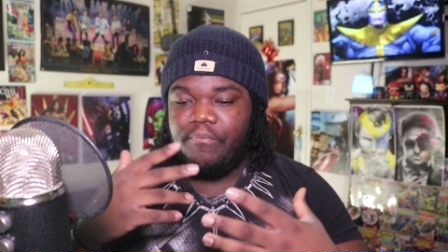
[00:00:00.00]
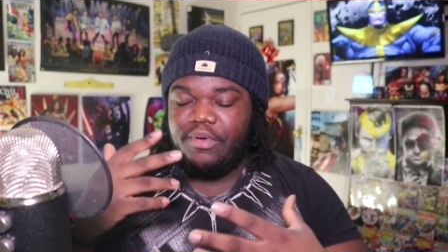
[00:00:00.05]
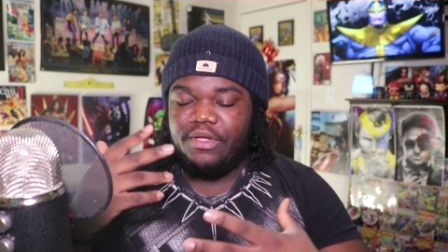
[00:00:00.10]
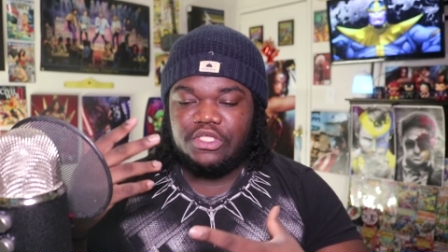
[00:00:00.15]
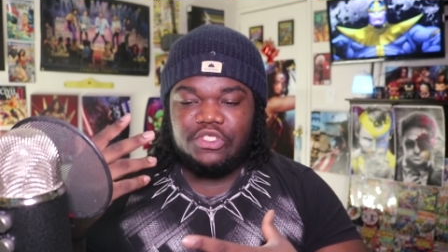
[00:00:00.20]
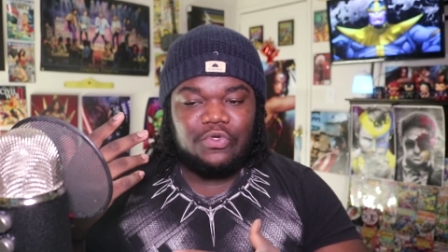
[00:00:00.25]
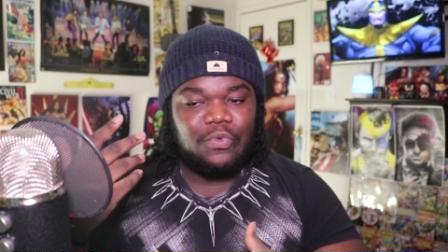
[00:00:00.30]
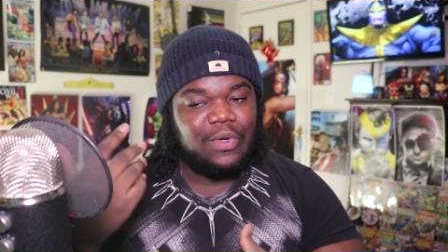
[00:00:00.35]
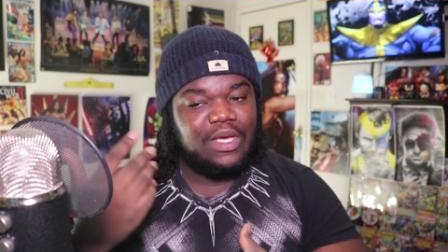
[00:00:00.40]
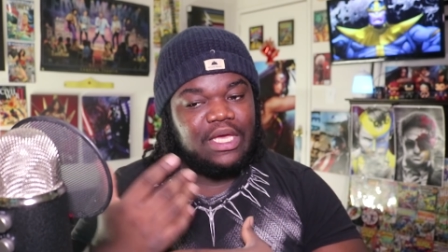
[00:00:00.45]

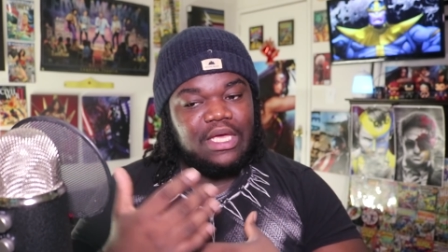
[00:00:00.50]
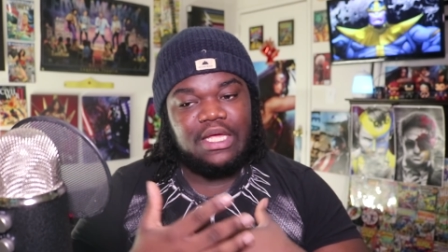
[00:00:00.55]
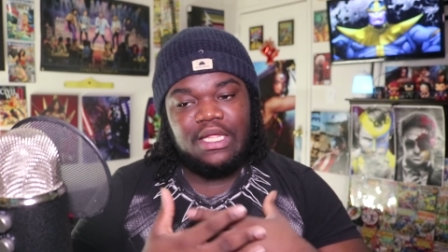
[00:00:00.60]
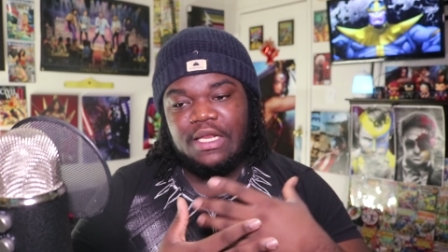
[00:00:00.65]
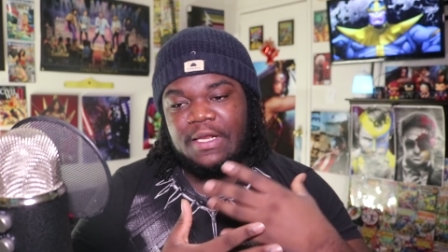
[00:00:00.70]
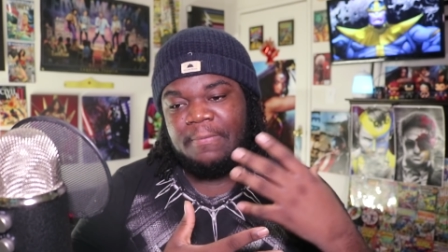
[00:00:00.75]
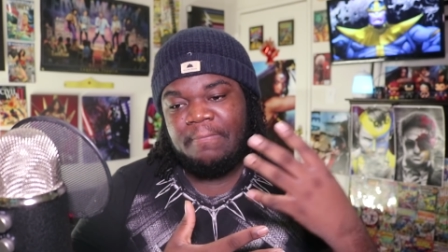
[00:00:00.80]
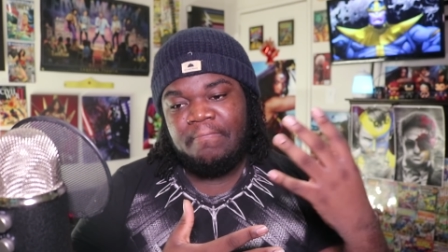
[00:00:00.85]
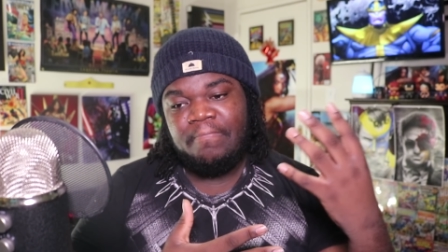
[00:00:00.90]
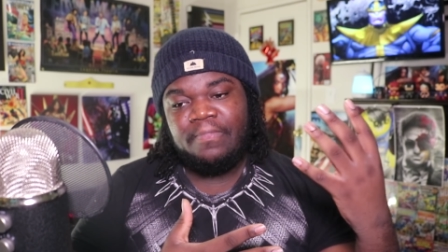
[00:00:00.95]

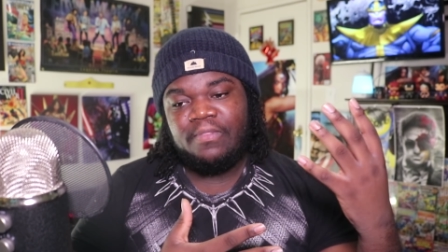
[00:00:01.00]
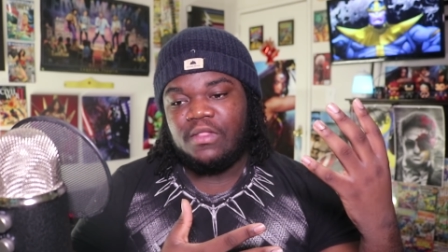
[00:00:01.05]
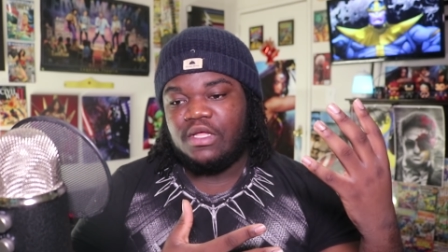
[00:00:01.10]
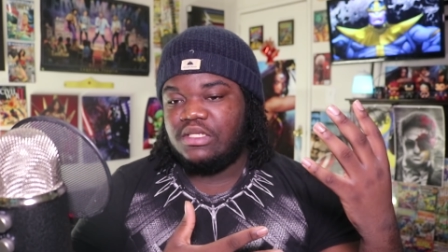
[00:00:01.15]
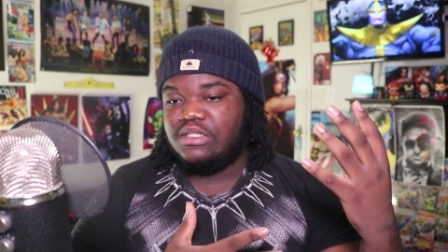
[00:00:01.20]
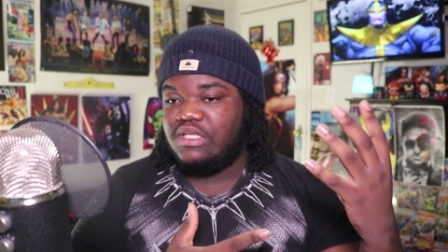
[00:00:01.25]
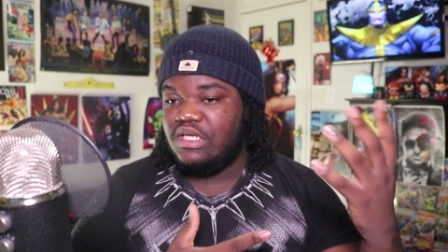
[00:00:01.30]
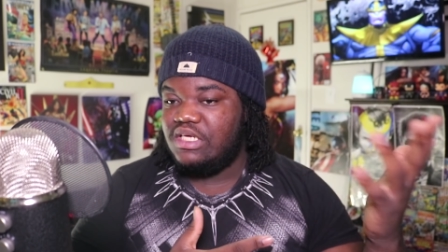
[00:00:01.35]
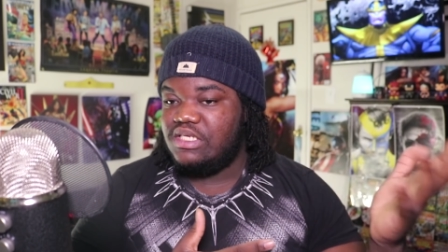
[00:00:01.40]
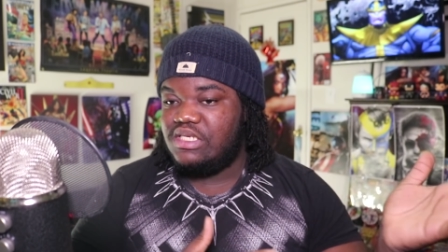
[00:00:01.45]
between
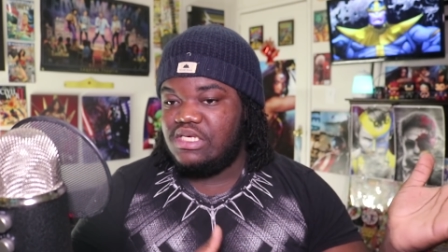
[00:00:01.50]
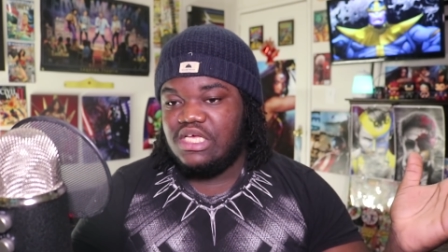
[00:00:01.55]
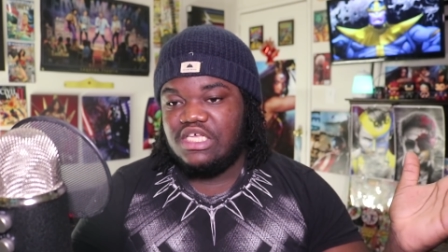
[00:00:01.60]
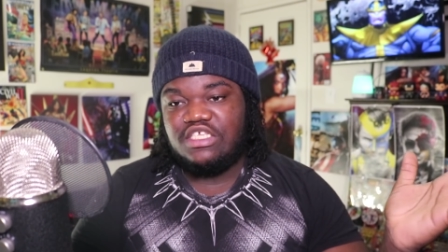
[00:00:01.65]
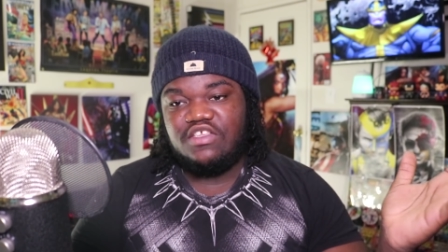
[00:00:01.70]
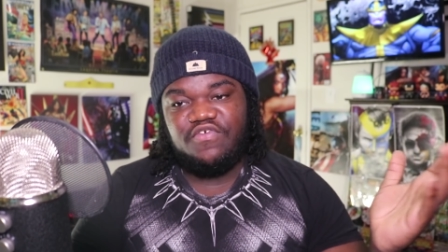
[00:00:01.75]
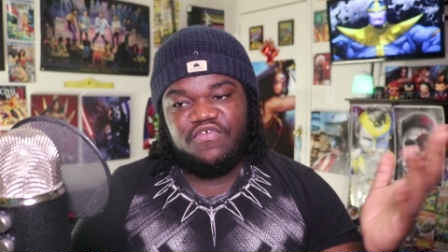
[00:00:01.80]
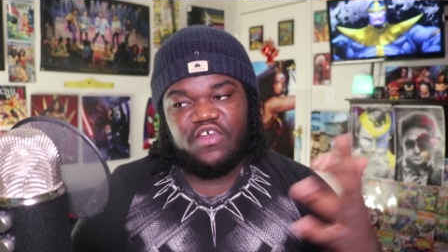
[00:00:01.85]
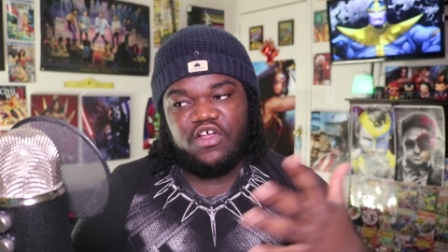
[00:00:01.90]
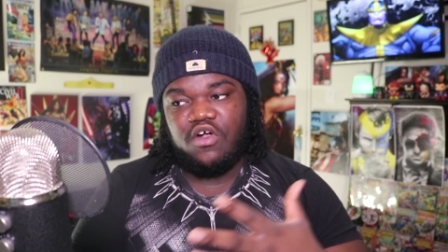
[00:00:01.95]

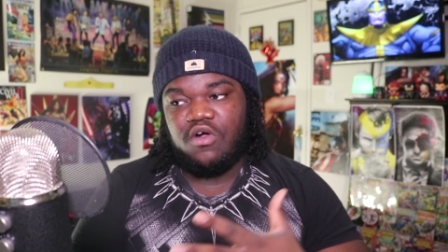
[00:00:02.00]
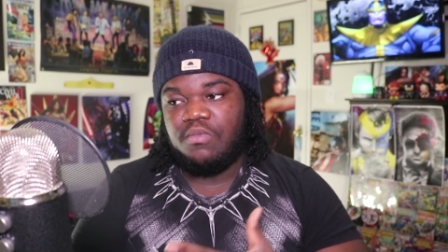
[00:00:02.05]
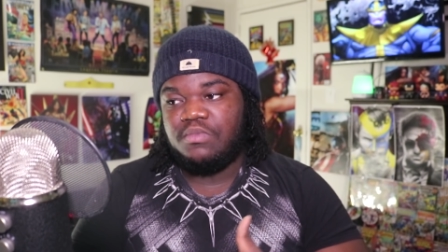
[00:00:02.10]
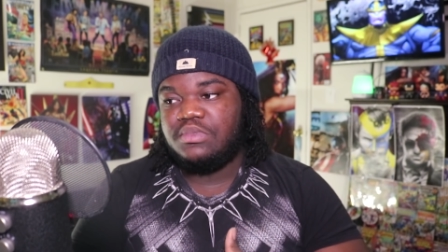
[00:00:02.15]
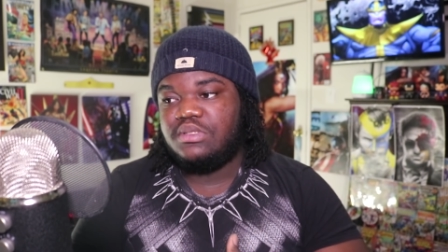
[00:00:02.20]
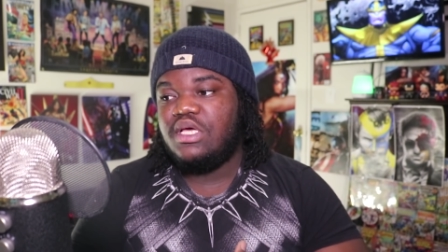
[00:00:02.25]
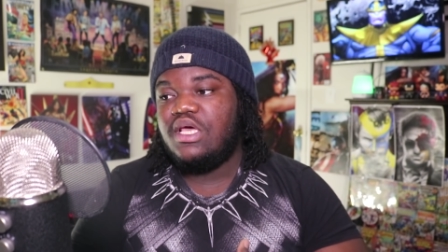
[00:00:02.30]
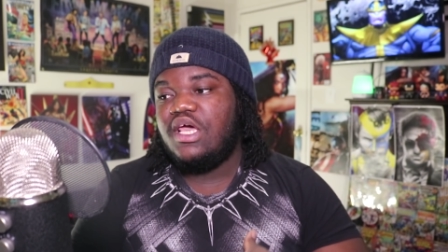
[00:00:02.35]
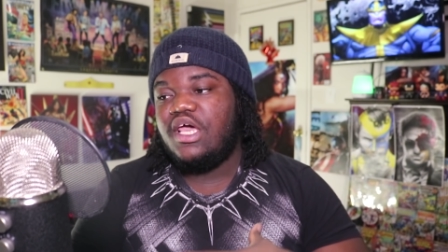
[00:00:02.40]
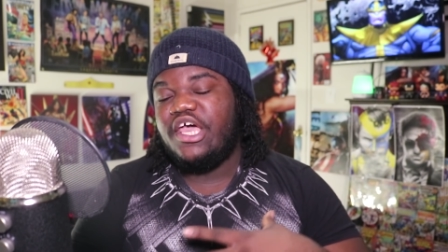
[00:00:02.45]
DC's
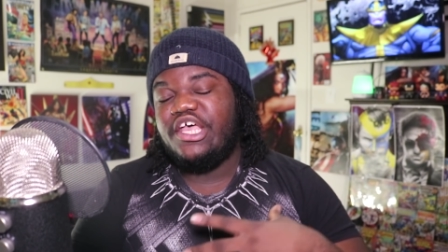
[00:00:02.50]
films